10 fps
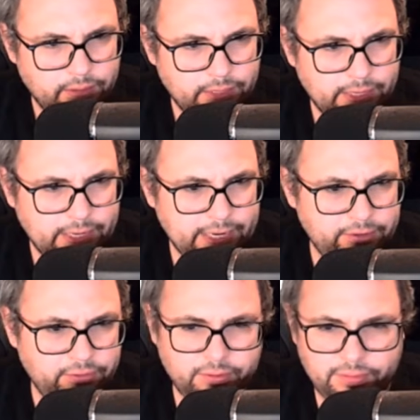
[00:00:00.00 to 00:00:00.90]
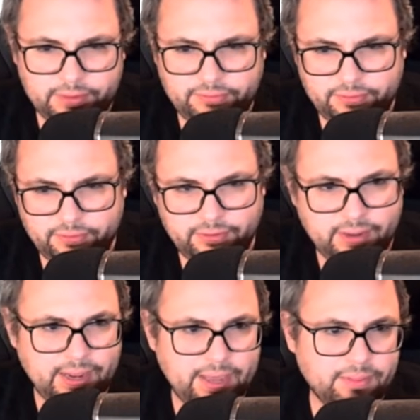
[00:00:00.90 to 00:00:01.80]
I do know this is
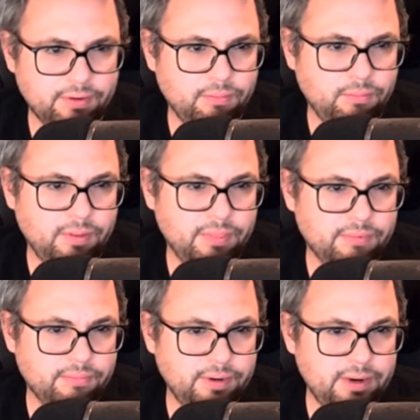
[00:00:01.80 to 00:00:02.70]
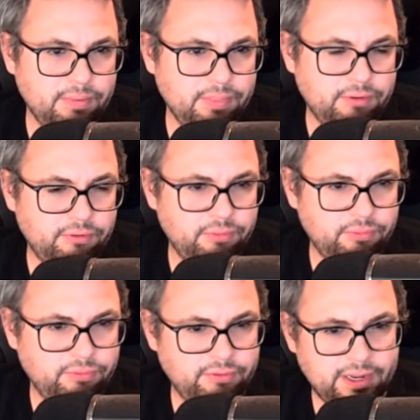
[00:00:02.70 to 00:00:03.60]
either a 1, 3 with a
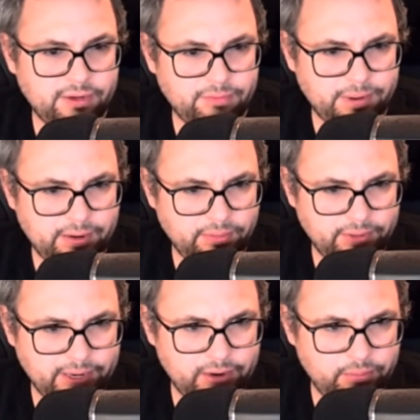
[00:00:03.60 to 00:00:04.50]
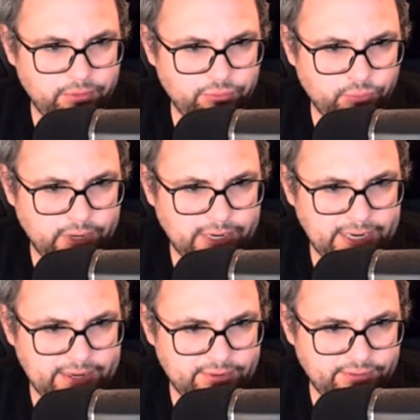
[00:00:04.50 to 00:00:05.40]
2, 6, but I don't think I know which one it
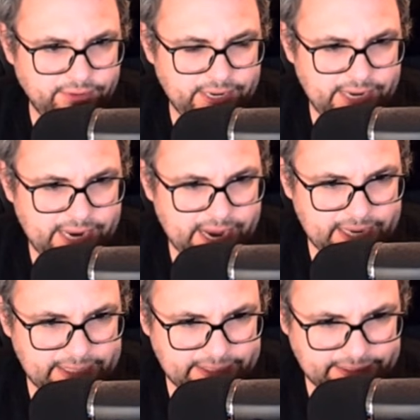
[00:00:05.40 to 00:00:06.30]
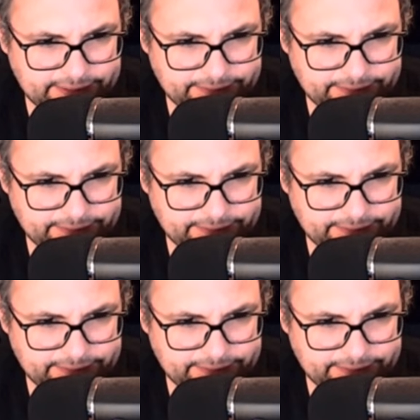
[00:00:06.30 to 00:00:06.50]
is yet.